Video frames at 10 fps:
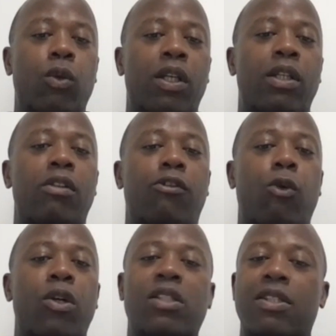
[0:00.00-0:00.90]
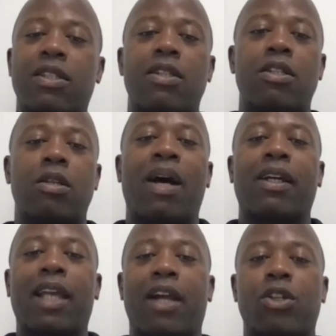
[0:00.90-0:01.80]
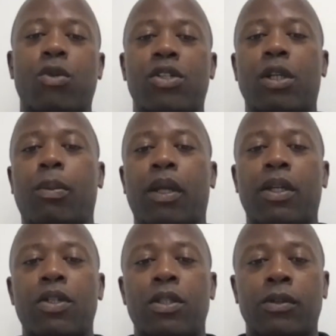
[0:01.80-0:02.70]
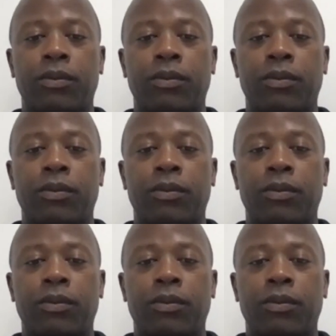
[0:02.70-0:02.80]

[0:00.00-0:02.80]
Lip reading: really forced us into some uncharacteristic plays.